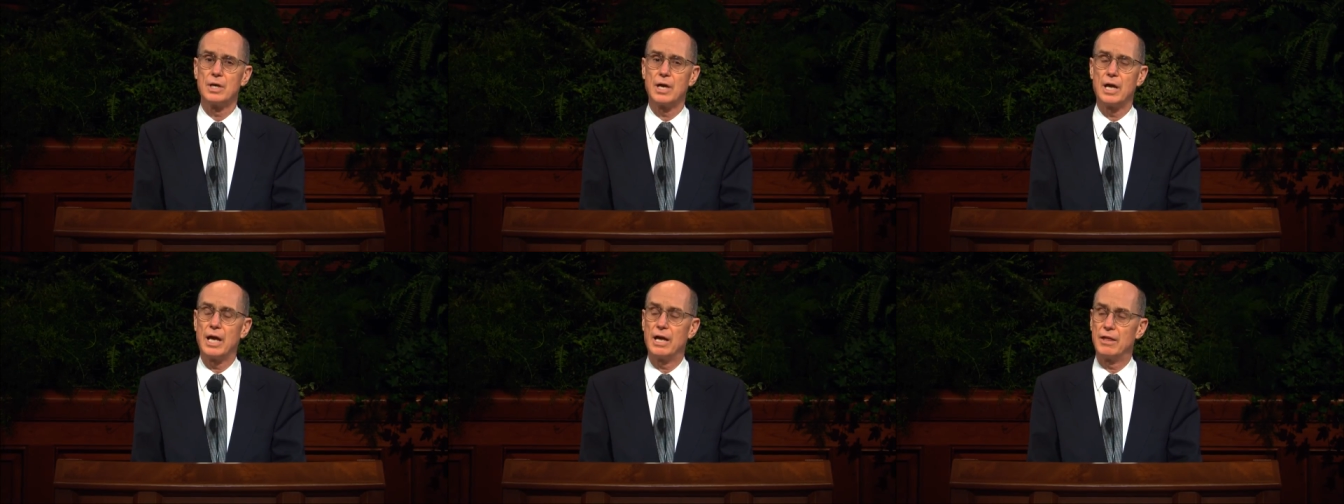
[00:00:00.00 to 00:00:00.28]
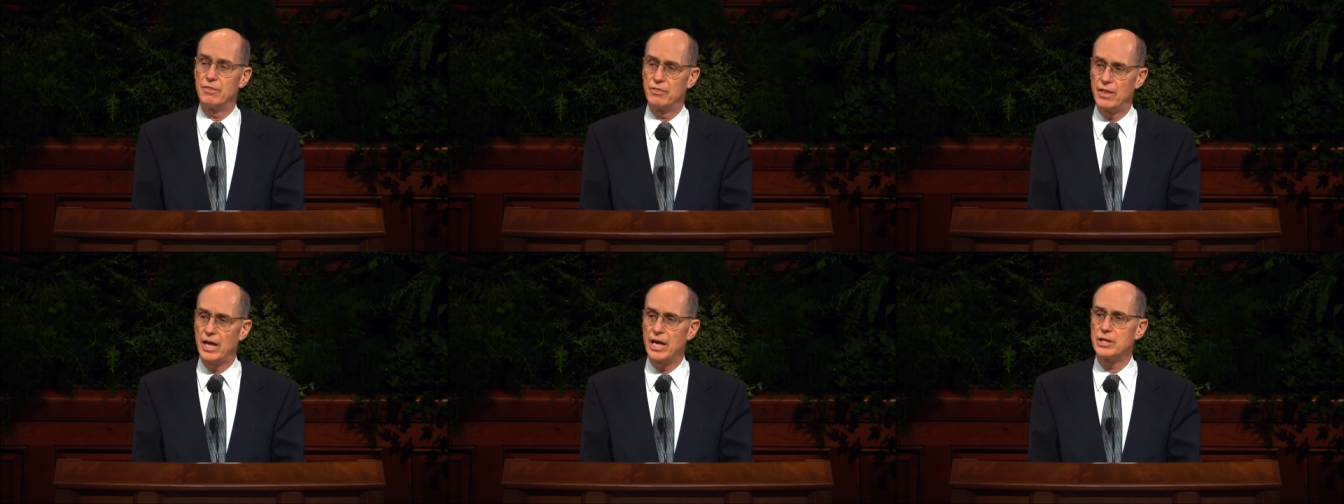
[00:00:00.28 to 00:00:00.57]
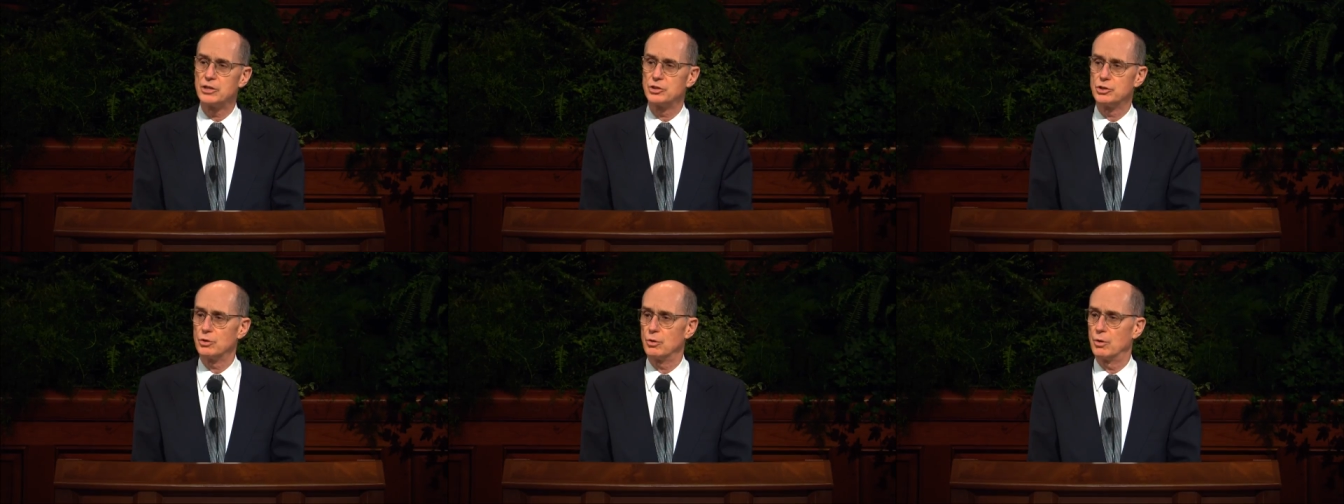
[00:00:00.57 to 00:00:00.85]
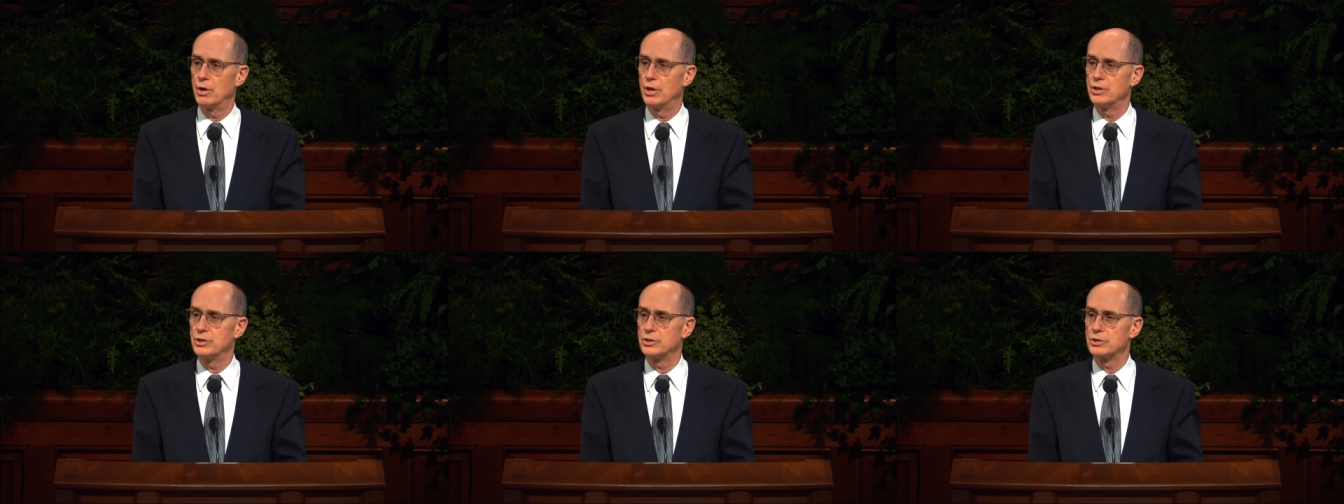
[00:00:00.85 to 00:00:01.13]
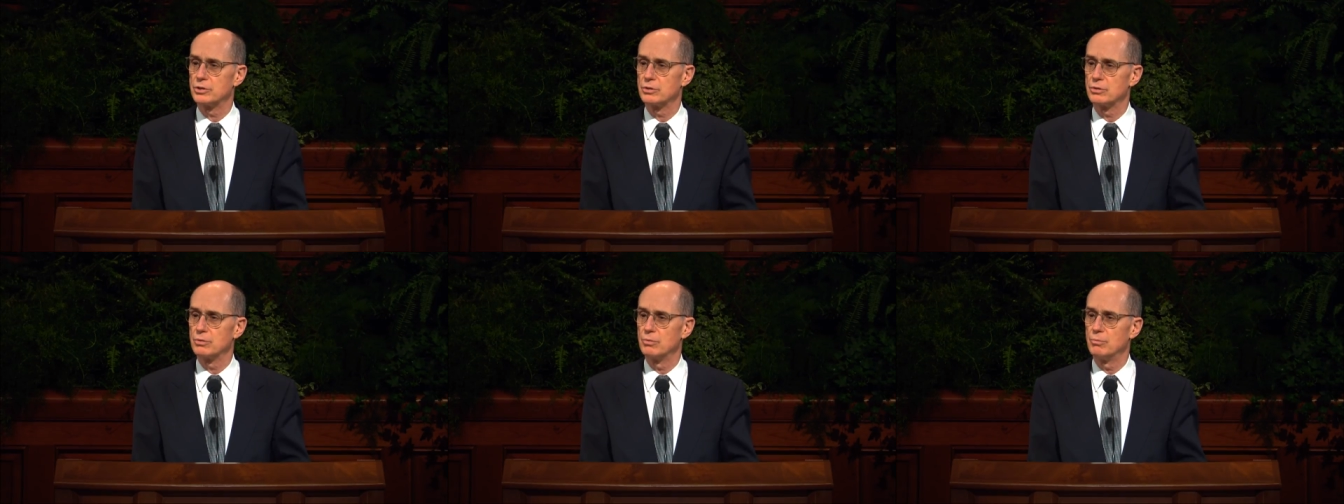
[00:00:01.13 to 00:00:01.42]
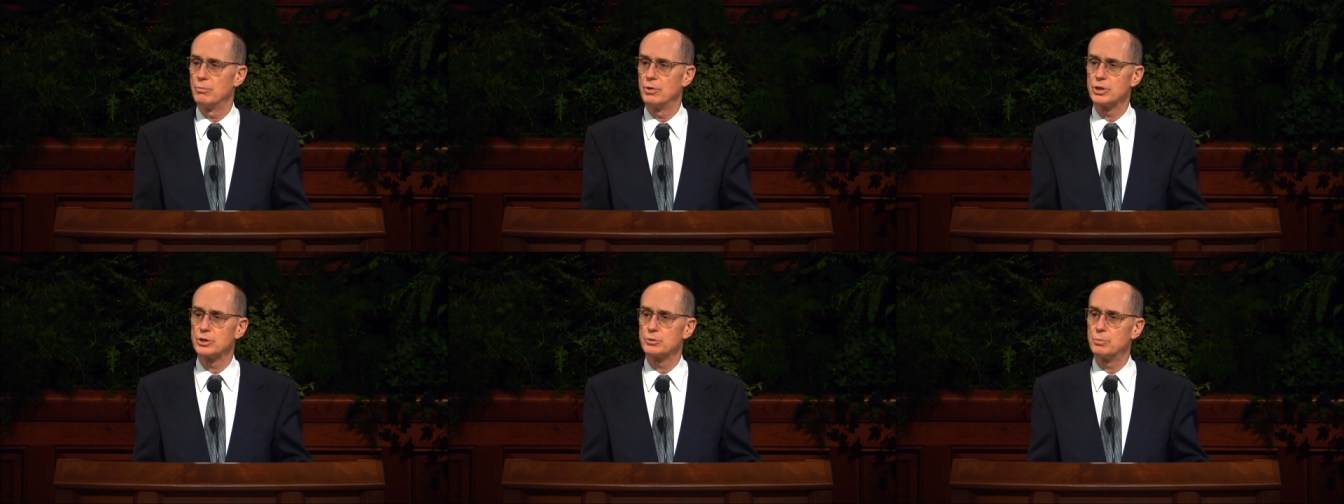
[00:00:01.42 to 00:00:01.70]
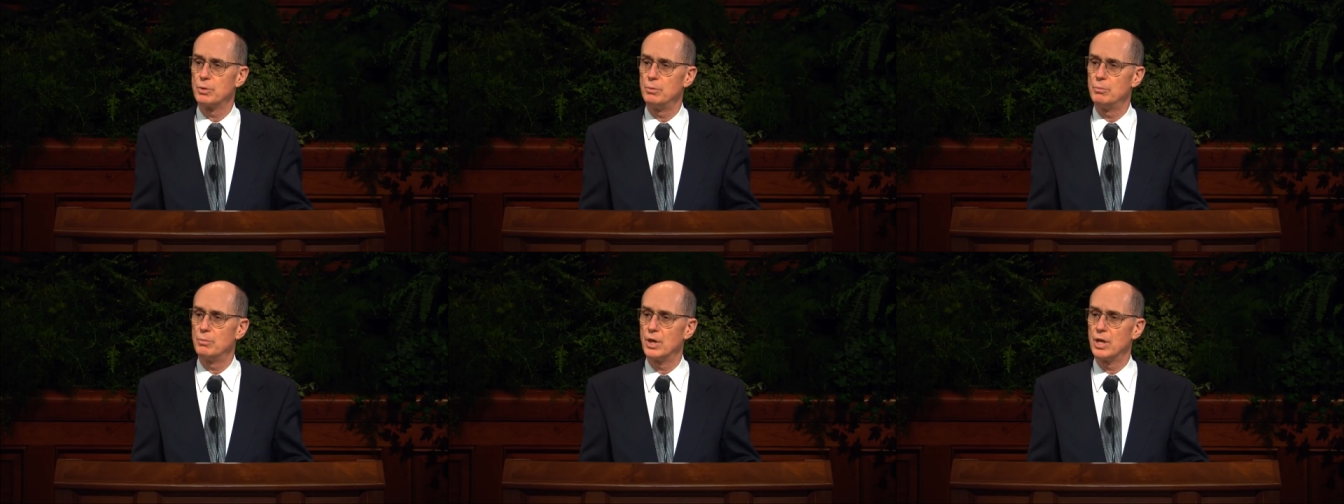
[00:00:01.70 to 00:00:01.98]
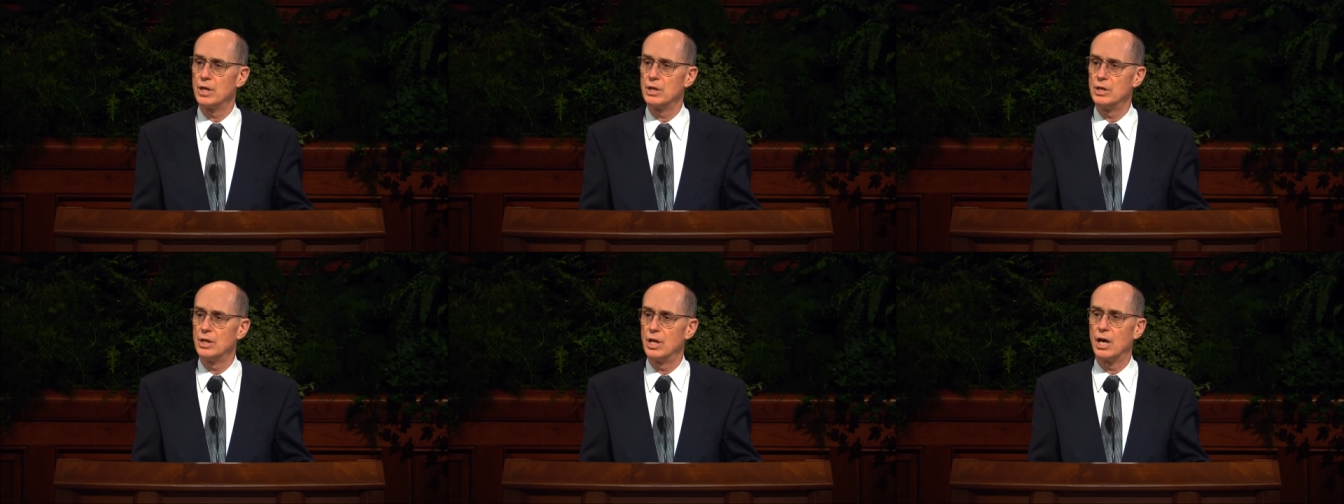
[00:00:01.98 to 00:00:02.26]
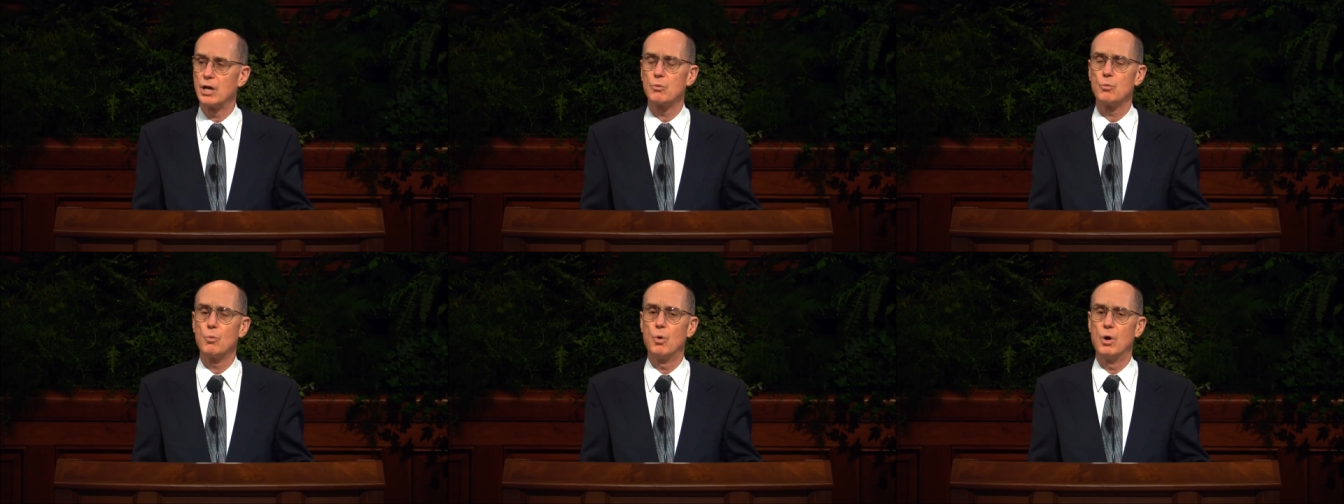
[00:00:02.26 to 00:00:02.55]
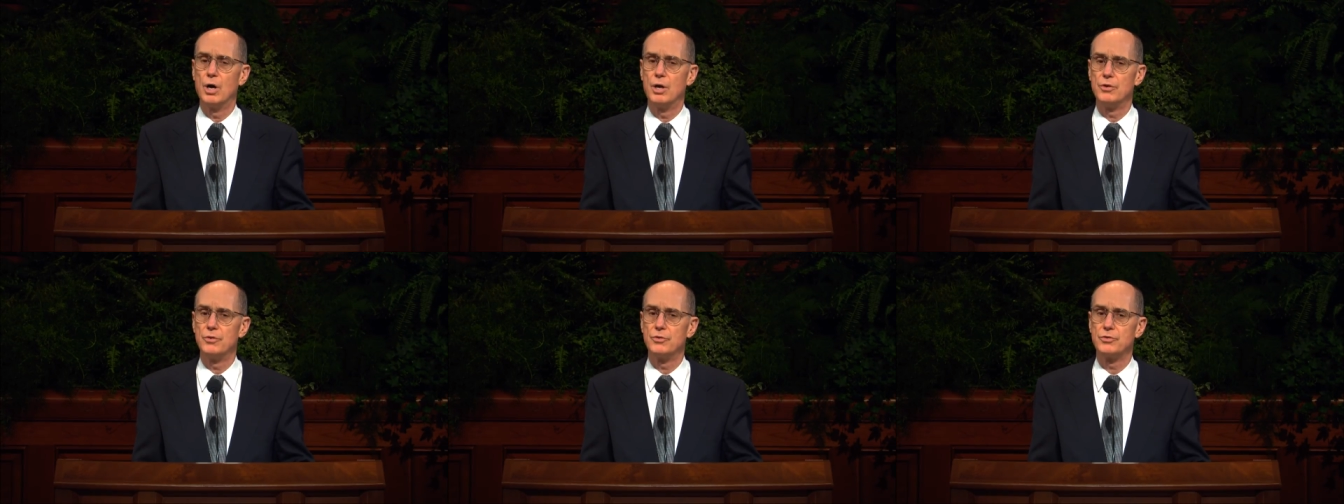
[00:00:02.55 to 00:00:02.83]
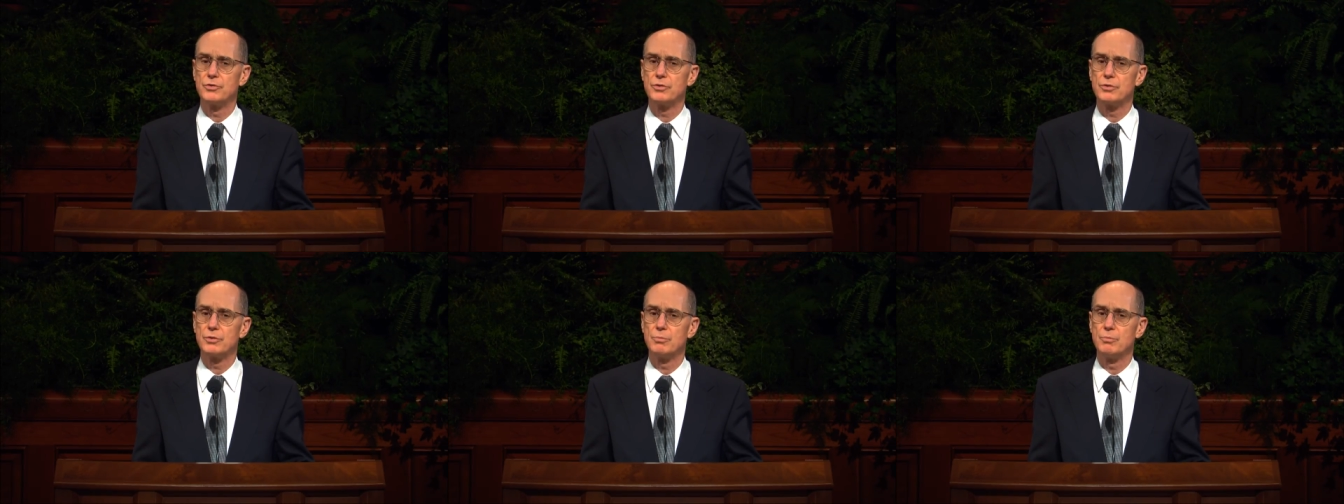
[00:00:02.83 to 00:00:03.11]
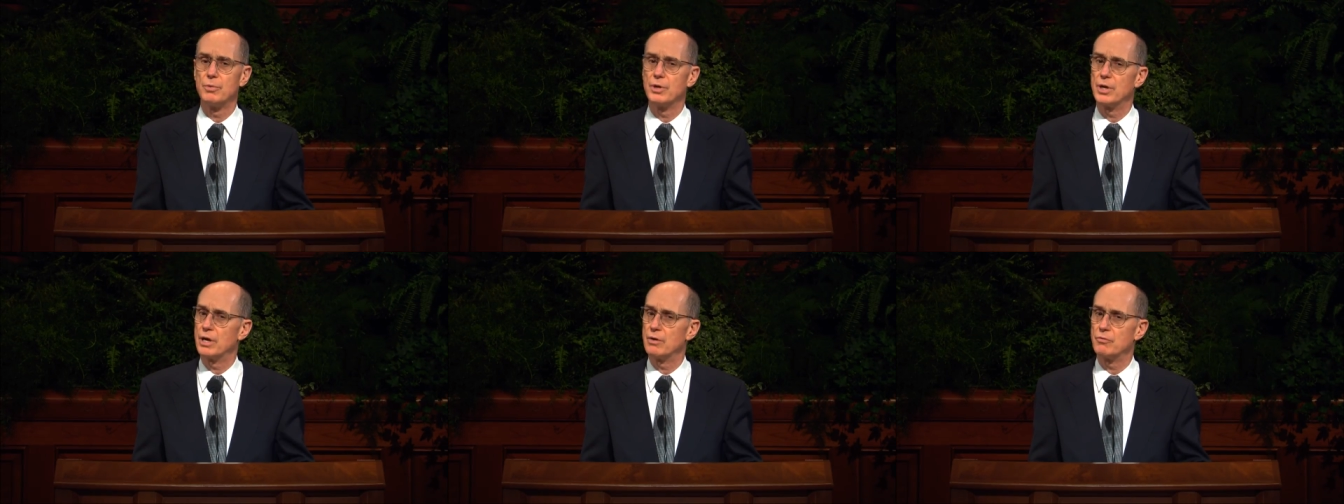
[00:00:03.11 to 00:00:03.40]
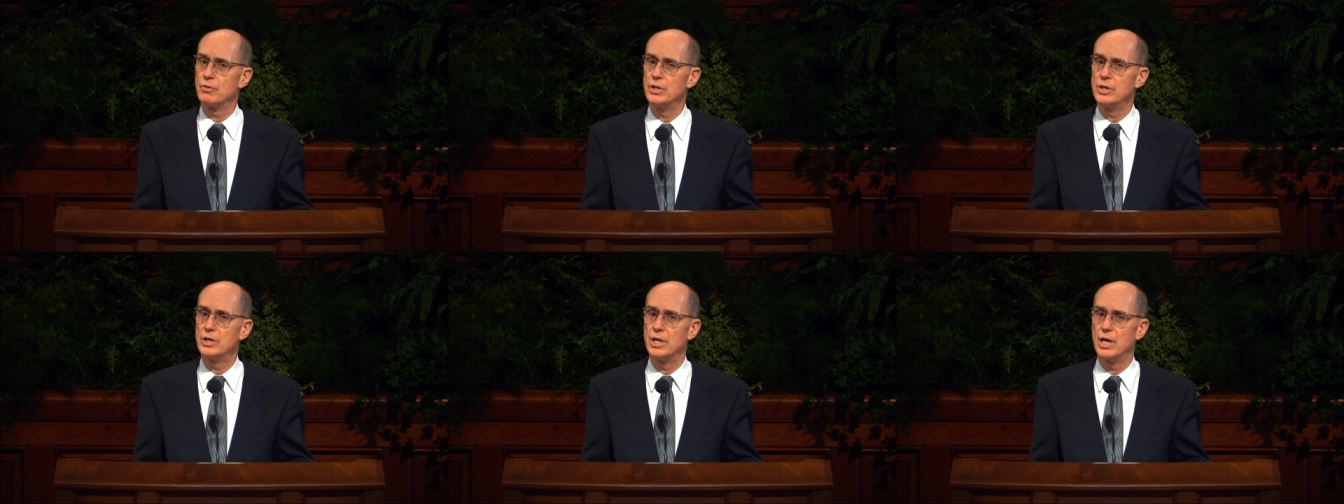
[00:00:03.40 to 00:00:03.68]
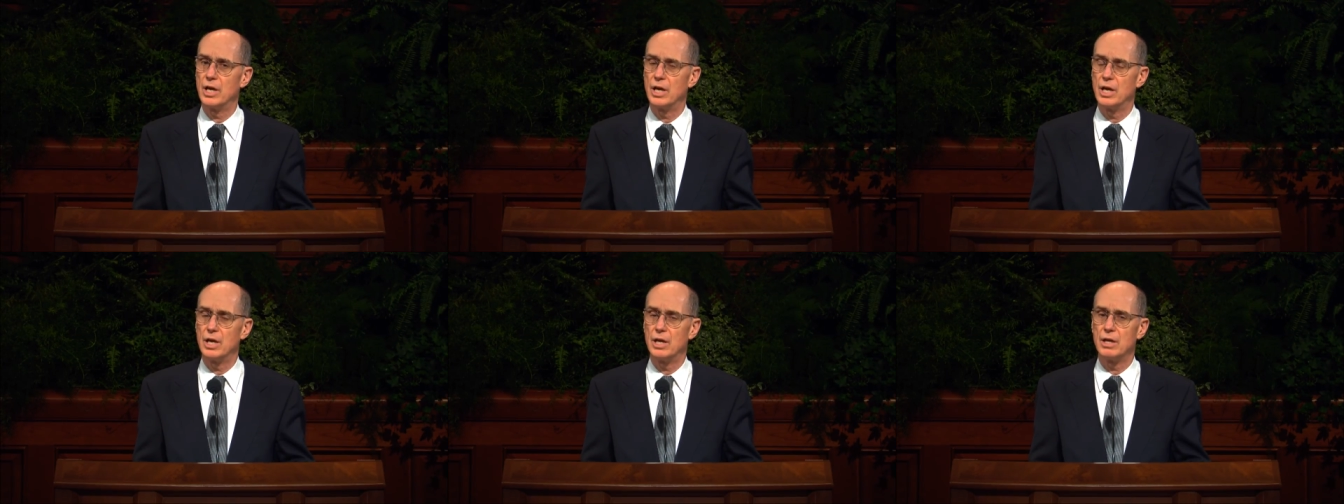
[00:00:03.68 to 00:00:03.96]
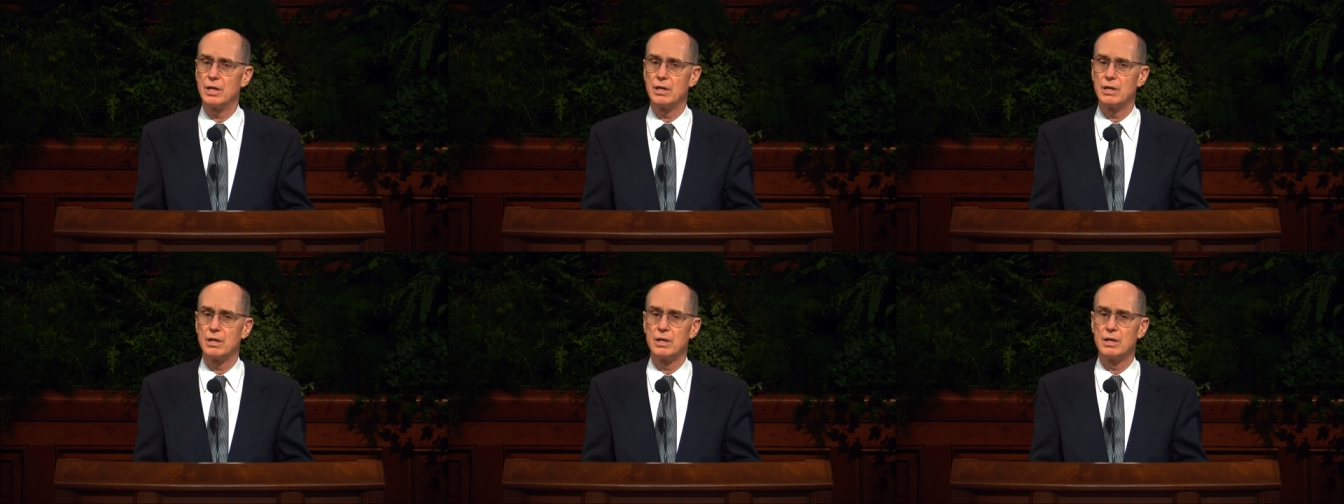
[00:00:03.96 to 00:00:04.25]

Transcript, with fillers: And that choice must be made not once, but every day,